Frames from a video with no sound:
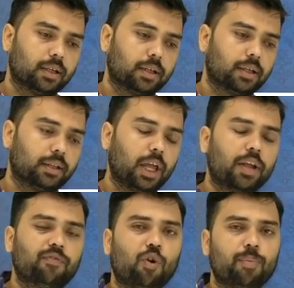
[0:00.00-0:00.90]
the
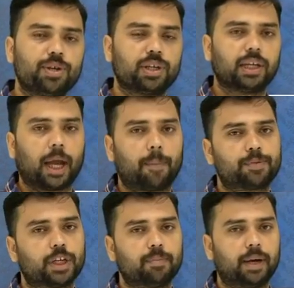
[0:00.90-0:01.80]
information captured
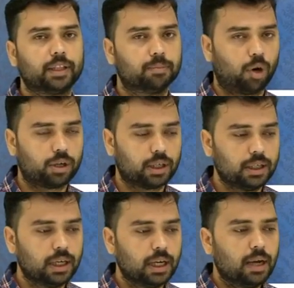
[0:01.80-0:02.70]
by the model,
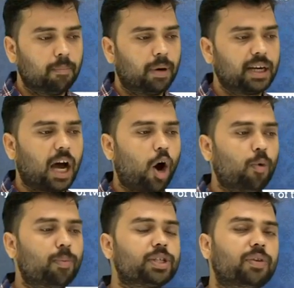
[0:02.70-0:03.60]
but how much
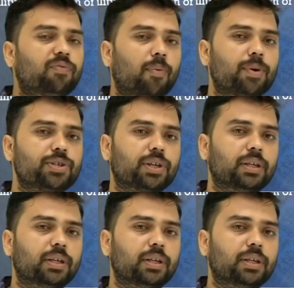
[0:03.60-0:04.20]
information